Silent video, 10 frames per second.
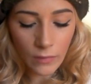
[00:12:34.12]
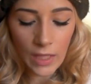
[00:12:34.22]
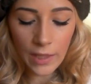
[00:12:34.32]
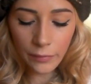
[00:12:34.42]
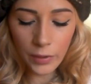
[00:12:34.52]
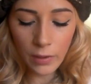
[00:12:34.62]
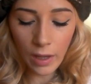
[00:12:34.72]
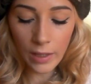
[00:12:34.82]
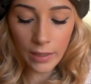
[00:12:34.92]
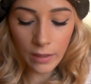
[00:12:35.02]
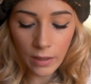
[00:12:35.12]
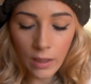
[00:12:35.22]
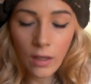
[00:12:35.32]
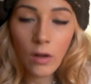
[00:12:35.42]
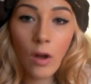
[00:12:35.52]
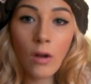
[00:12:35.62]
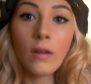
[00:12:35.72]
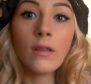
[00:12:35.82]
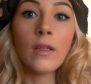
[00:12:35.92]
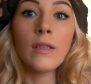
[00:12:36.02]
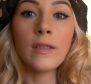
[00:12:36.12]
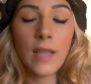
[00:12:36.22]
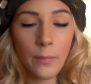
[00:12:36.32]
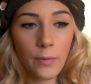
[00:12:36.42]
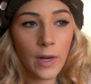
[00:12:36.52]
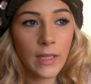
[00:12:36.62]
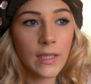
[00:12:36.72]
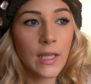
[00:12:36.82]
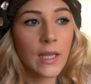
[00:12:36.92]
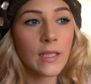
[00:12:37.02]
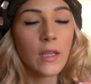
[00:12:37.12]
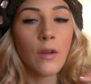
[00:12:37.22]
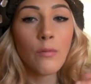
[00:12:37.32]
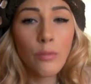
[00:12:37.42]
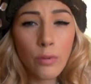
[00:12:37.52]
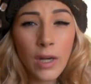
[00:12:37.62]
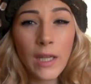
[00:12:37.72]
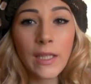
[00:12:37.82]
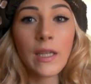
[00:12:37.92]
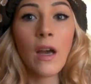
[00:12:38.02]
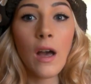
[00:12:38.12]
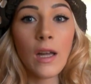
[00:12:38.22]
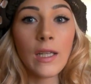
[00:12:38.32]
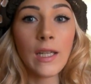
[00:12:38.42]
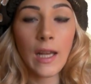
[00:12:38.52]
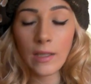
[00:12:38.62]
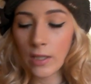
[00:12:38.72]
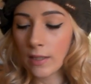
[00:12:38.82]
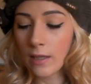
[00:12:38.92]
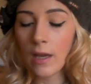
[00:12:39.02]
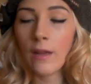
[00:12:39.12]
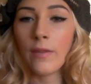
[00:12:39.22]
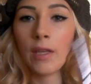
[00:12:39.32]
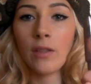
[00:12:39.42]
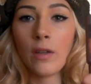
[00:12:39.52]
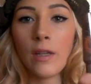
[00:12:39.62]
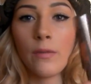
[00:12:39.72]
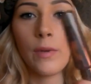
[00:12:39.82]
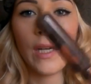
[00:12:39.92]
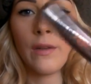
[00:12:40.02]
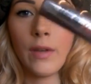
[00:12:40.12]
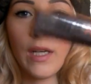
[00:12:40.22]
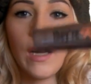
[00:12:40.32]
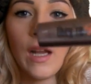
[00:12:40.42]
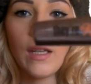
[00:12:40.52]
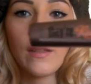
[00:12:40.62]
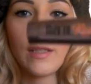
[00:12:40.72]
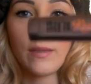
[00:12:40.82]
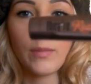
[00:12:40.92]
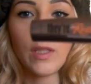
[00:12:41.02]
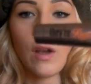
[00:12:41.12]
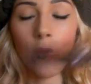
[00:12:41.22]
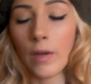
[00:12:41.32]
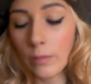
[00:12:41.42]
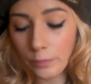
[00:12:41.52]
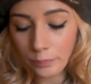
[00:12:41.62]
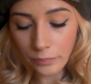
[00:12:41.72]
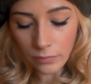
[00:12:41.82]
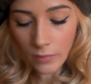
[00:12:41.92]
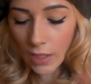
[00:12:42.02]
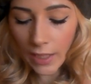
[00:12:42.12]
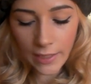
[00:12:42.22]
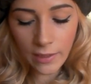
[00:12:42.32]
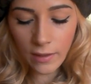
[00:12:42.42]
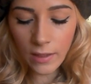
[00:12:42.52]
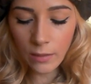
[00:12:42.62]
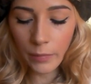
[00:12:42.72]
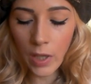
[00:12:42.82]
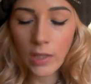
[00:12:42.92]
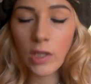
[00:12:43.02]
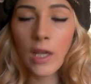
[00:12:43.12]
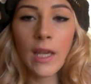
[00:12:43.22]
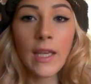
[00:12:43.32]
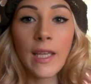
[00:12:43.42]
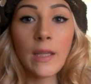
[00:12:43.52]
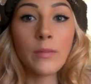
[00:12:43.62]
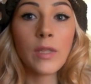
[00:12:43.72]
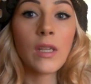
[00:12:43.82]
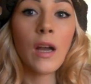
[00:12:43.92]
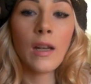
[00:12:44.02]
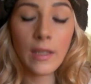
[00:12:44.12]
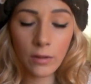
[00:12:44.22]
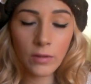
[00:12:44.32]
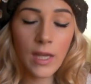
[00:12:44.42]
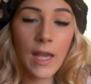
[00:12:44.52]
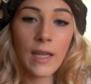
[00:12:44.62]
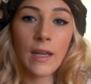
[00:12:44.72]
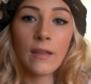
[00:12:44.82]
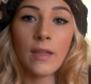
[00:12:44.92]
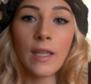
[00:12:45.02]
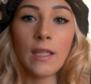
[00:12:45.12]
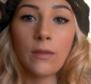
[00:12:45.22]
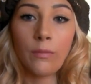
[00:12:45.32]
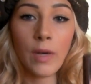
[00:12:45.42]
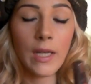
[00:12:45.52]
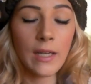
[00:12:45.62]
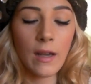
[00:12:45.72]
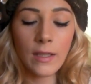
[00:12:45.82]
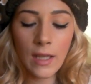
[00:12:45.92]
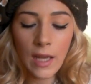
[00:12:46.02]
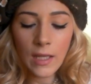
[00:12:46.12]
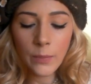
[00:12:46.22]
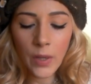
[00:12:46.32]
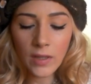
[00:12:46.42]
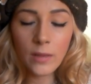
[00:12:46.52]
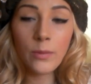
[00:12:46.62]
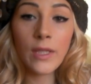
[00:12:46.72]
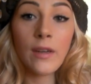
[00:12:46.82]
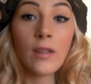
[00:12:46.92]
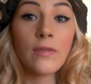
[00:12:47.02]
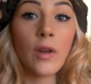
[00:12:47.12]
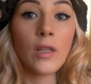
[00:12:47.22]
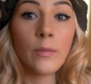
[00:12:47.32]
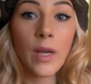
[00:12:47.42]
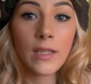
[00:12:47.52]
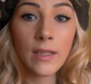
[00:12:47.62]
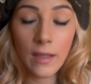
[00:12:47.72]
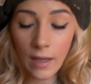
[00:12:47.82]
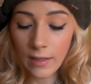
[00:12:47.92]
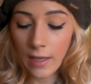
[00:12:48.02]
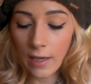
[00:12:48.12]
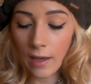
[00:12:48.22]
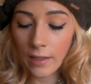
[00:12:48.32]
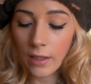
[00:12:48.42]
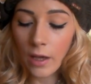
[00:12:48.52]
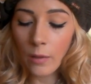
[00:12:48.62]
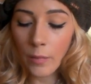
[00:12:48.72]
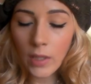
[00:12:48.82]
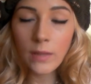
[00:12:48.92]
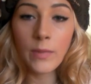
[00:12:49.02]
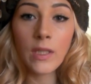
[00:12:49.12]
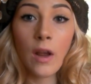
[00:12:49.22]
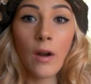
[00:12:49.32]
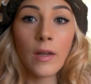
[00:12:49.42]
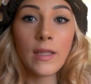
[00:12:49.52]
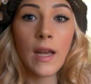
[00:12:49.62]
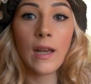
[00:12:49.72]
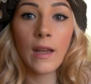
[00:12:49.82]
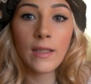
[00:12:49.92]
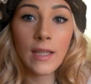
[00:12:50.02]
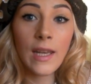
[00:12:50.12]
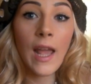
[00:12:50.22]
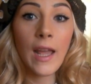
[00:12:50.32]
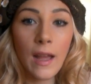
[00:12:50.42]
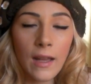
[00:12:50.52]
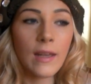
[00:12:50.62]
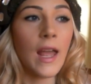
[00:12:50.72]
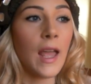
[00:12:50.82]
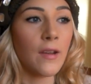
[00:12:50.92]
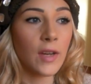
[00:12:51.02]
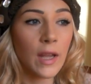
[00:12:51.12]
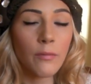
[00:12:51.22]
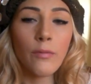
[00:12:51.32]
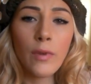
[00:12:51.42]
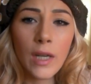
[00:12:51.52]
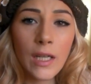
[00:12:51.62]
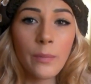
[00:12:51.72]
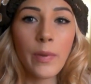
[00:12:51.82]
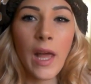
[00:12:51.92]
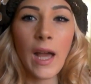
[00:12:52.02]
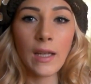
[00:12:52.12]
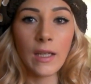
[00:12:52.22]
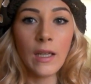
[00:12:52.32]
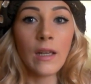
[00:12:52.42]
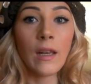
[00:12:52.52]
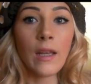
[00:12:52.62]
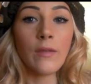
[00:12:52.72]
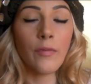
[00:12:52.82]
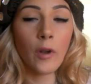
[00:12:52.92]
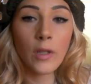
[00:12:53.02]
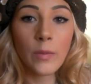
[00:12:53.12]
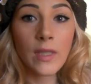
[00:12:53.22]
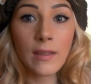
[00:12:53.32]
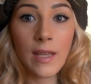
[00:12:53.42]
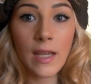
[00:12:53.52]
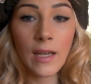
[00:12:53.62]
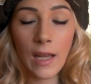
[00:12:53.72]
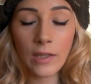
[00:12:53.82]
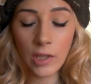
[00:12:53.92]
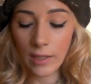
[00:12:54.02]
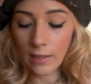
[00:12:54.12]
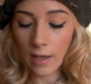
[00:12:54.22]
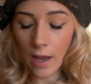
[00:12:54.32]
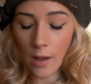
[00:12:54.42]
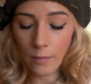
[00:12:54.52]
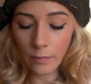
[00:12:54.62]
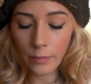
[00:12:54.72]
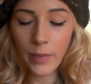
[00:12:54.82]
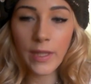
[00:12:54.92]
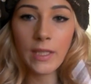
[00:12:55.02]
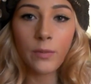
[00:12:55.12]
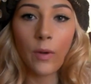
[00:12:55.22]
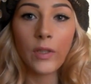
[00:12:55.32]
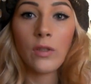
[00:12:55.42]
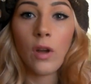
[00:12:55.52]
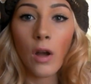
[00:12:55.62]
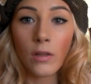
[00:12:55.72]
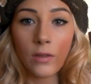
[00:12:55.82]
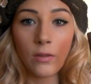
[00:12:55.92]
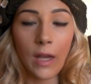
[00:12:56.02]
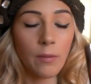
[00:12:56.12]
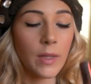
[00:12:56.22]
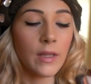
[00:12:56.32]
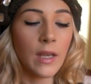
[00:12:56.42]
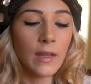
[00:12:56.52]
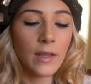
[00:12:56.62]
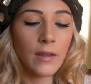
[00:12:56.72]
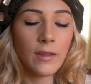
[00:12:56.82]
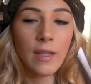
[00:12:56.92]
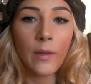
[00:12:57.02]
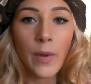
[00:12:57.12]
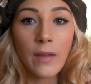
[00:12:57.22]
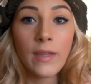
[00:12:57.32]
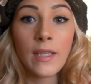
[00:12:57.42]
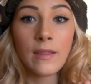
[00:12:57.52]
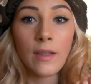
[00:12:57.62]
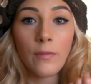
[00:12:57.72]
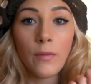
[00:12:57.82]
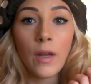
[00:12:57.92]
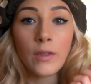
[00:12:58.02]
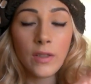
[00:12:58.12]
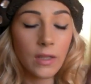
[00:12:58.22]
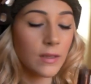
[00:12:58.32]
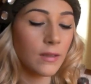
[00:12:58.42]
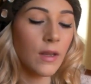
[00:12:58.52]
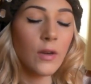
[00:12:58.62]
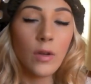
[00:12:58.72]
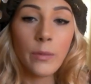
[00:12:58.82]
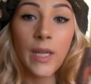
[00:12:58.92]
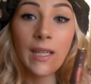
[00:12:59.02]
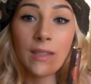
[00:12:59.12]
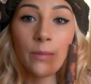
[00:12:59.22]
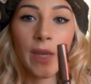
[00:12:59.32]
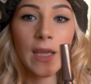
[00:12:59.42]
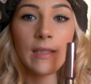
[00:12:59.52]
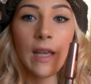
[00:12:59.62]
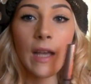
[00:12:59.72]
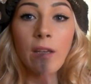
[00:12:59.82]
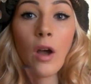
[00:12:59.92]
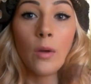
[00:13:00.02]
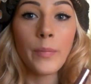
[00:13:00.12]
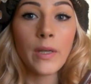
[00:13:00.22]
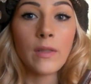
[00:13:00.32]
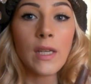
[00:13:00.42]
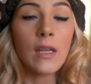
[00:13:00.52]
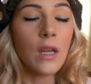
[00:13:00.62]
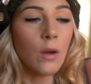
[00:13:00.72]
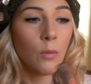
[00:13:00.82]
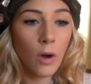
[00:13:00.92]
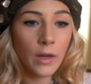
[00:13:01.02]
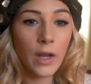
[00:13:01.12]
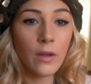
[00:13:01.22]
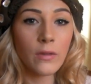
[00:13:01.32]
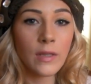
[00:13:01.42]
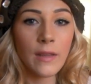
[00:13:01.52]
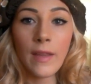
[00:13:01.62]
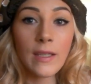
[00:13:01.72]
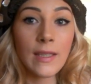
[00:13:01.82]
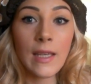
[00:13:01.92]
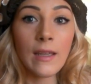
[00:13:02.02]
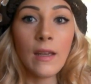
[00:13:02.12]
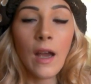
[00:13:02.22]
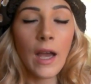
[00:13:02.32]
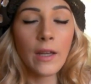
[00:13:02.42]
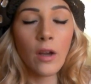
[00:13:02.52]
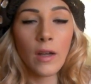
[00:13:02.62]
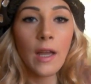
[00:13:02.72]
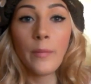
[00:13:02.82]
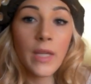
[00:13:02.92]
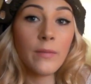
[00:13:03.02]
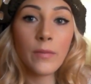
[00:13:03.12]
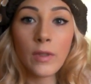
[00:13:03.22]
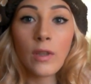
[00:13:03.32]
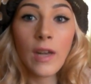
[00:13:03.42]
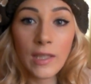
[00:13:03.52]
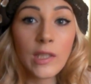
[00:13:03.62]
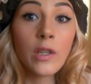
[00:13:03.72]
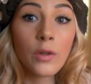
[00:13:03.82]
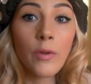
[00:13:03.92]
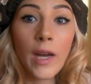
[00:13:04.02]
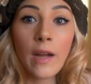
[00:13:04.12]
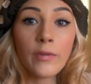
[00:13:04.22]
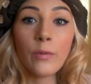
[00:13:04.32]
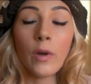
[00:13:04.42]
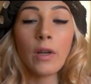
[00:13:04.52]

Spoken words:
If you like long, separated, really curly lashes, then you're going to really, really like this mascara. It doesn't smudge, it keeps the curl in all day, and I think it's really nice. It's possibly not as volumizing as I like. Most mascaras I like to layer and layer and get really black, like voluminous, thick lashes, but this one you can't do that with. The only thing about this that does annoy me a little bit is that I can't build it one coat and that's it. I mean, your lashes look great after one